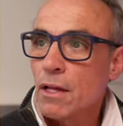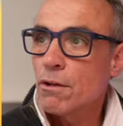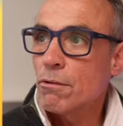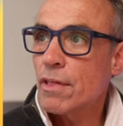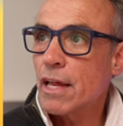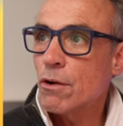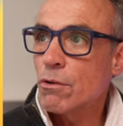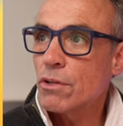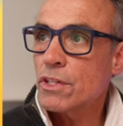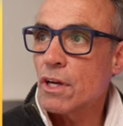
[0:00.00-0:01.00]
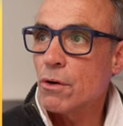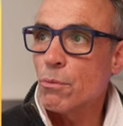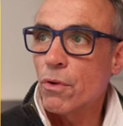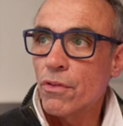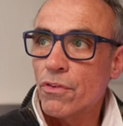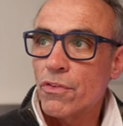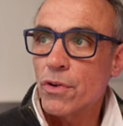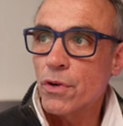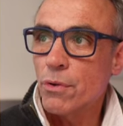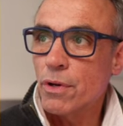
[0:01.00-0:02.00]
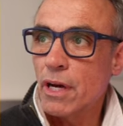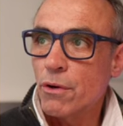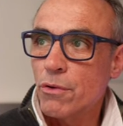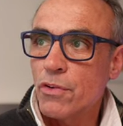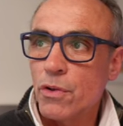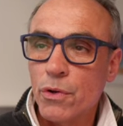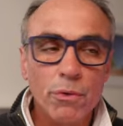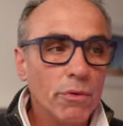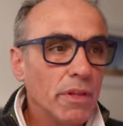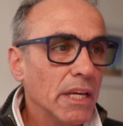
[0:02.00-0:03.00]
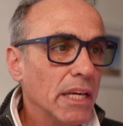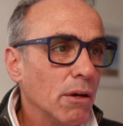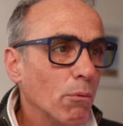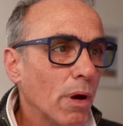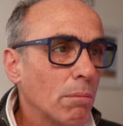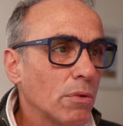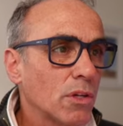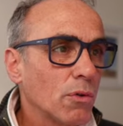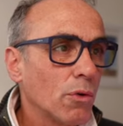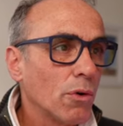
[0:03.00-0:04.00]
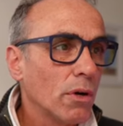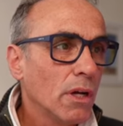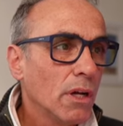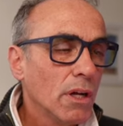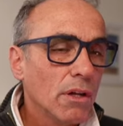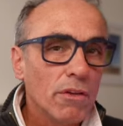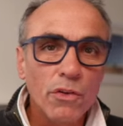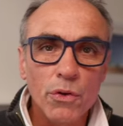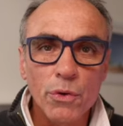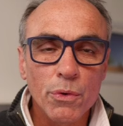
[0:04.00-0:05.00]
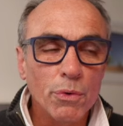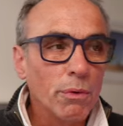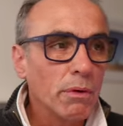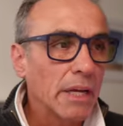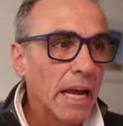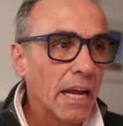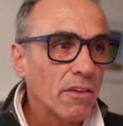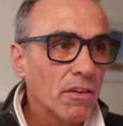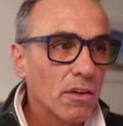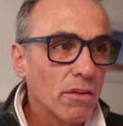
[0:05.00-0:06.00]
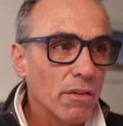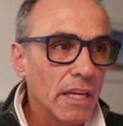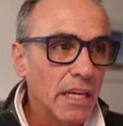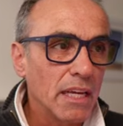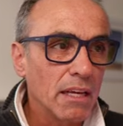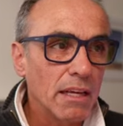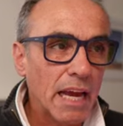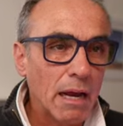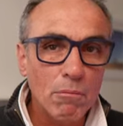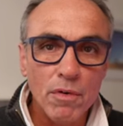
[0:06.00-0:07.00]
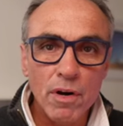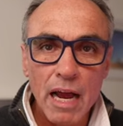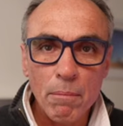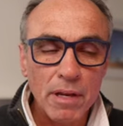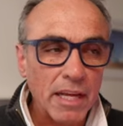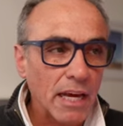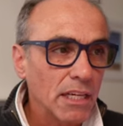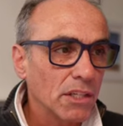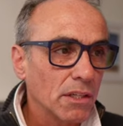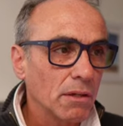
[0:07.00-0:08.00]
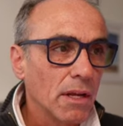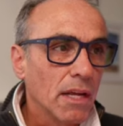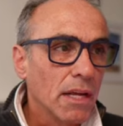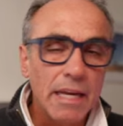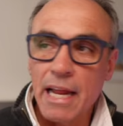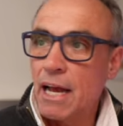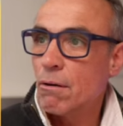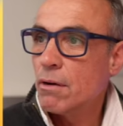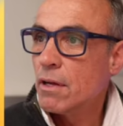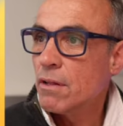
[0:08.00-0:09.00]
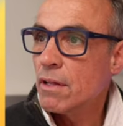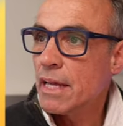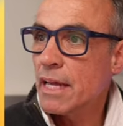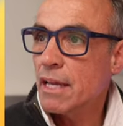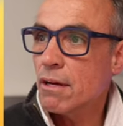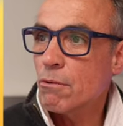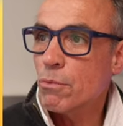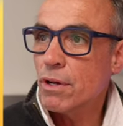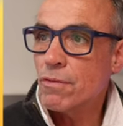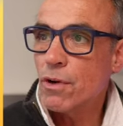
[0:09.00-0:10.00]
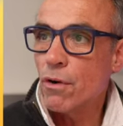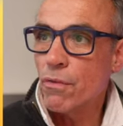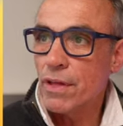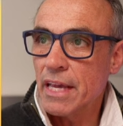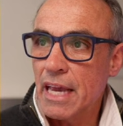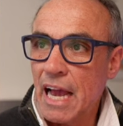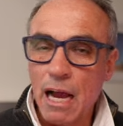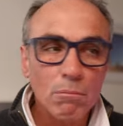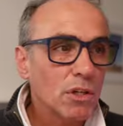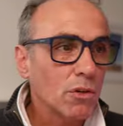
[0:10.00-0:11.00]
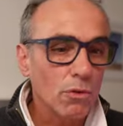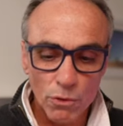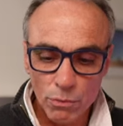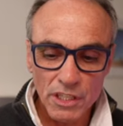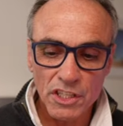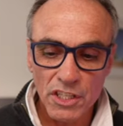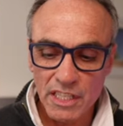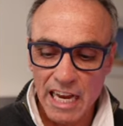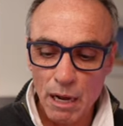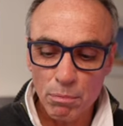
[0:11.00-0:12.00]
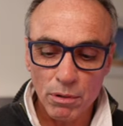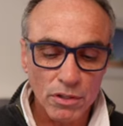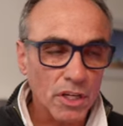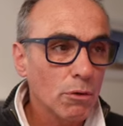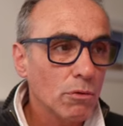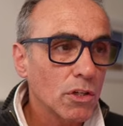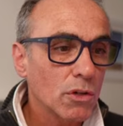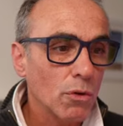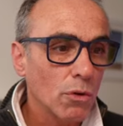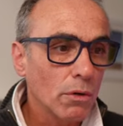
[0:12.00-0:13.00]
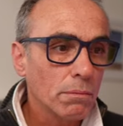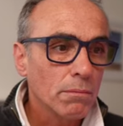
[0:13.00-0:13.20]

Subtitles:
You will then also want to go to the web store to get the camera application. Now, here we've got the App Store, which is Apple's own store,